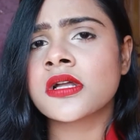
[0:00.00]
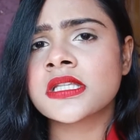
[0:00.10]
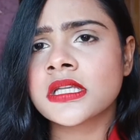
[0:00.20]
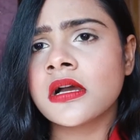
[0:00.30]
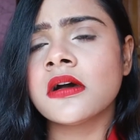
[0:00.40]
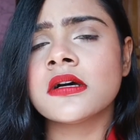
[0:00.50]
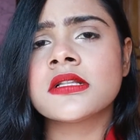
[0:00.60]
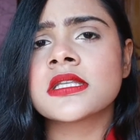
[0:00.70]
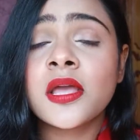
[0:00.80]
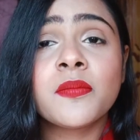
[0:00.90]
or
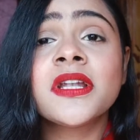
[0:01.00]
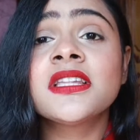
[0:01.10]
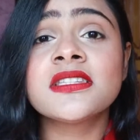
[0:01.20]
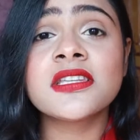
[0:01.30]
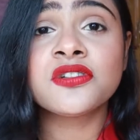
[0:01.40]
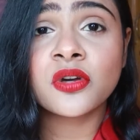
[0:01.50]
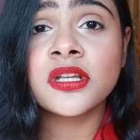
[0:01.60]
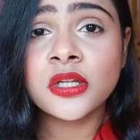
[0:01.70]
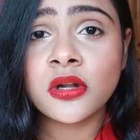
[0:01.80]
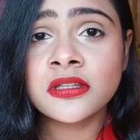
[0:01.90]
skirts. But this is
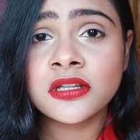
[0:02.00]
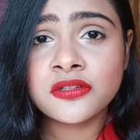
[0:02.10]
really not the